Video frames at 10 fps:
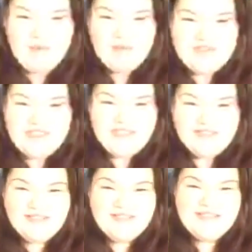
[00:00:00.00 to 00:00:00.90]

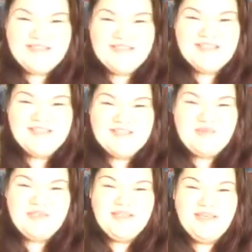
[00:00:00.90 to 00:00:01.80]
healings and to get to
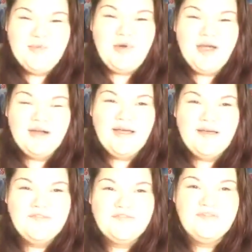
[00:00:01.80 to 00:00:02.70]
be a part
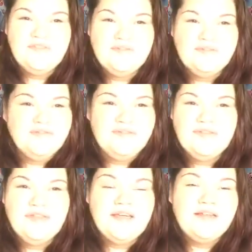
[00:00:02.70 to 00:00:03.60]
of
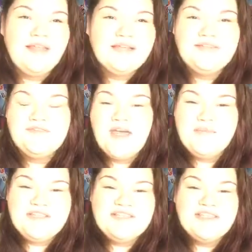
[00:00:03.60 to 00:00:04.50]
the collective coming
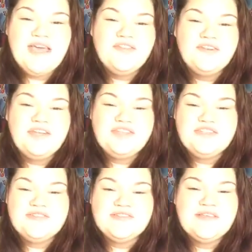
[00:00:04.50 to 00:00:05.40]
together and
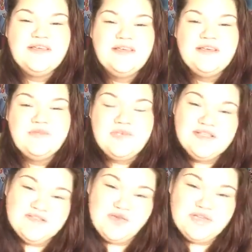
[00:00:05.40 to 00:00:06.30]
just being
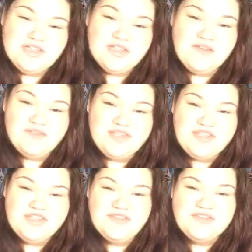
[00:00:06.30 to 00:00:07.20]
so much love with each
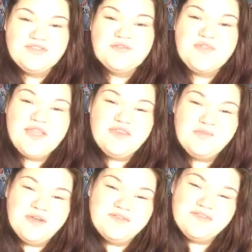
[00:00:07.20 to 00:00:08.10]
other. So thank you,
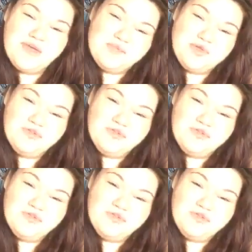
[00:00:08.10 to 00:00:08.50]
Bear, for that beautiful